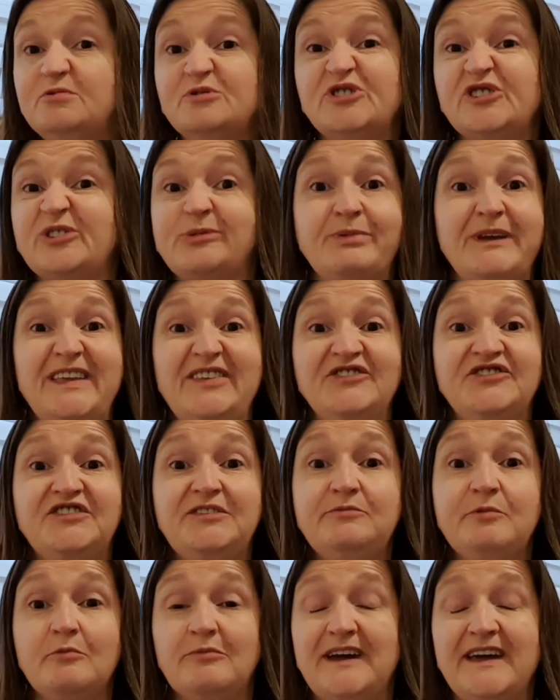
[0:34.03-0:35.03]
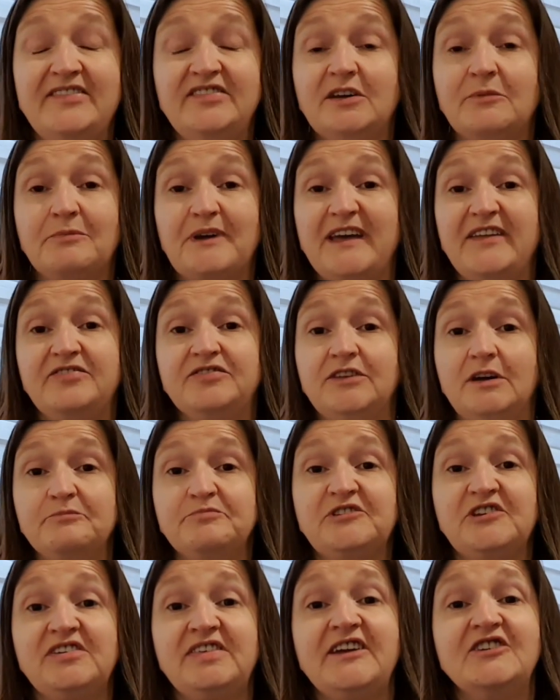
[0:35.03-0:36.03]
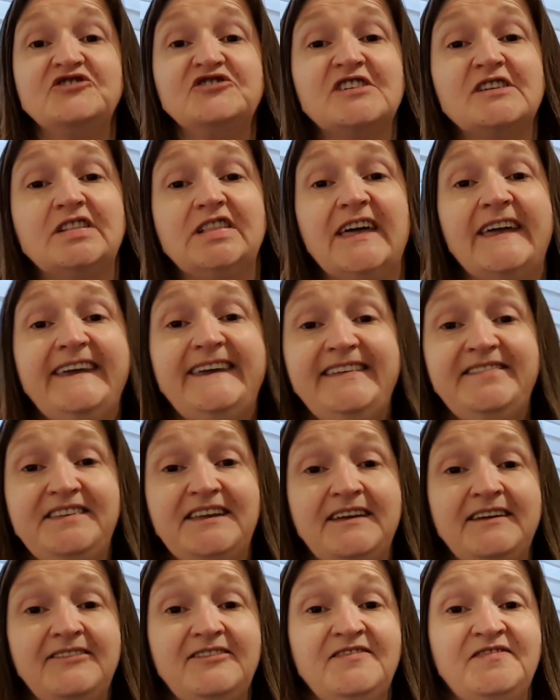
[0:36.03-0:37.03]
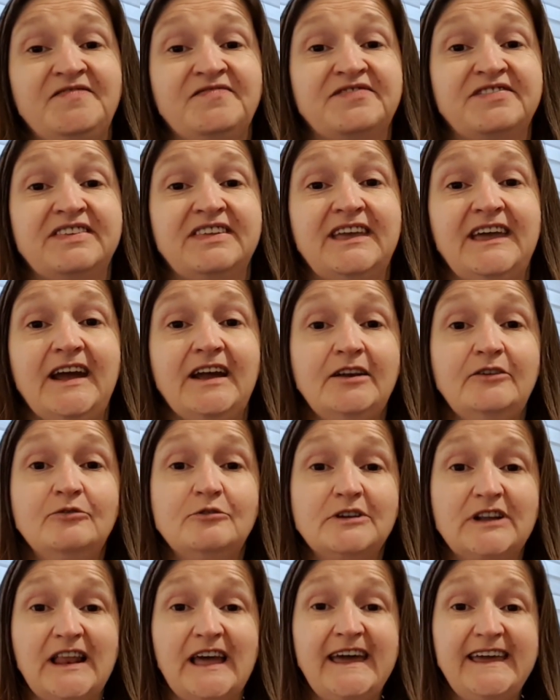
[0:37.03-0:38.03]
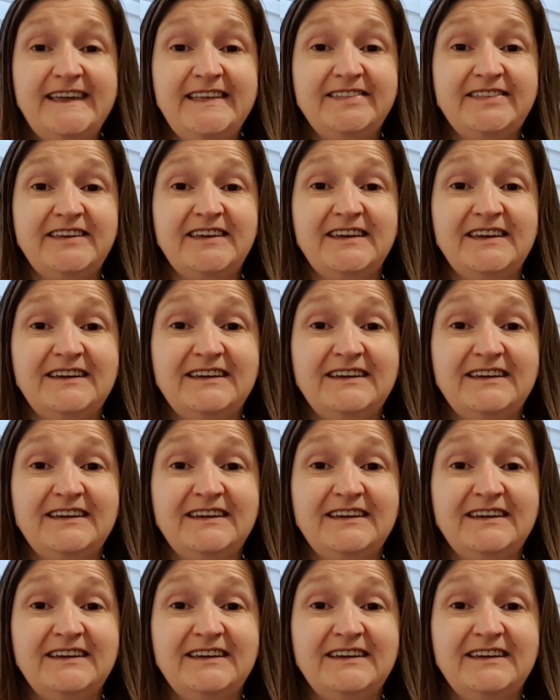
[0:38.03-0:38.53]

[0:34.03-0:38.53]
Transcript: We'll just wait and see what we end up getting up to. There's Clyde. Hello Clyde.